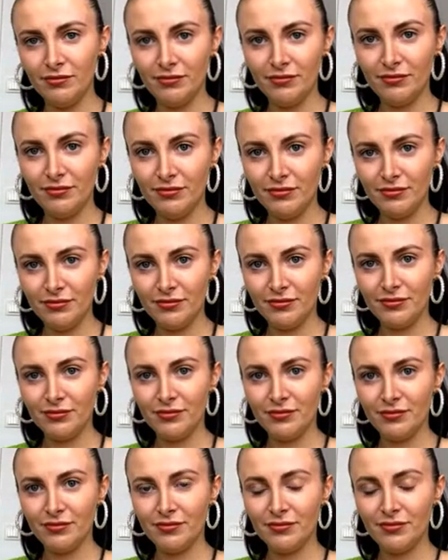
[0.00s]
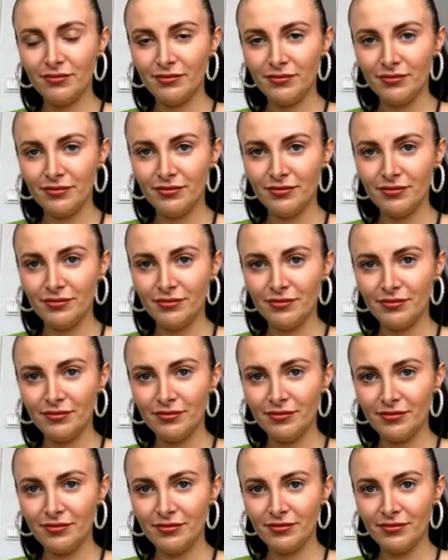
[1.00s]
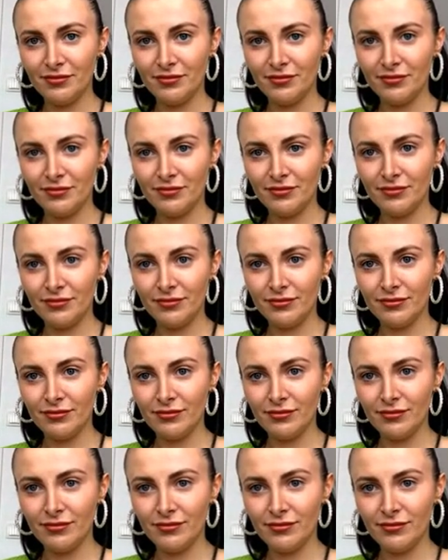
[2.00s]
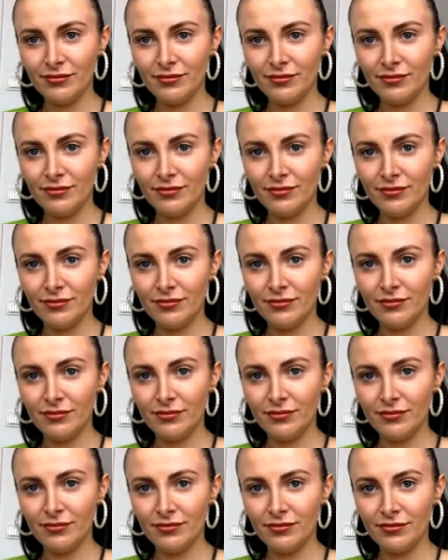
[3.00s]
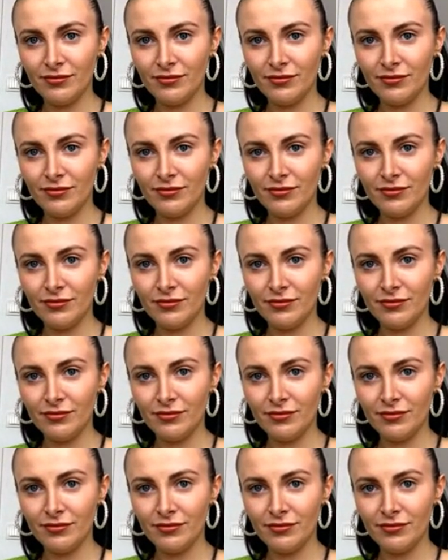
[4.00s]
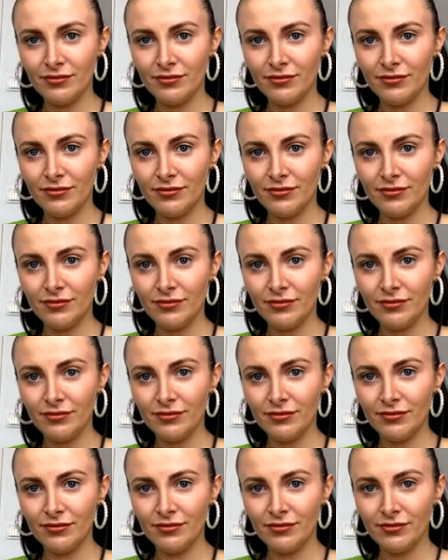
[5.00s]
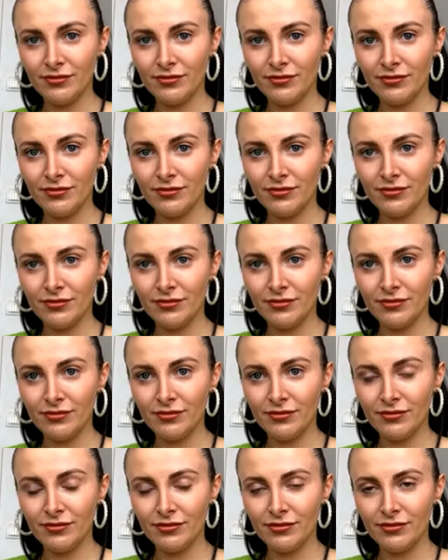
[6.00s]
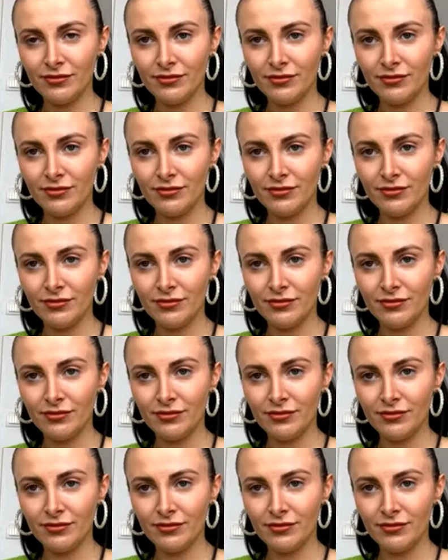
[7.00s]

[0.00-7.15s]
The person shown says nothing.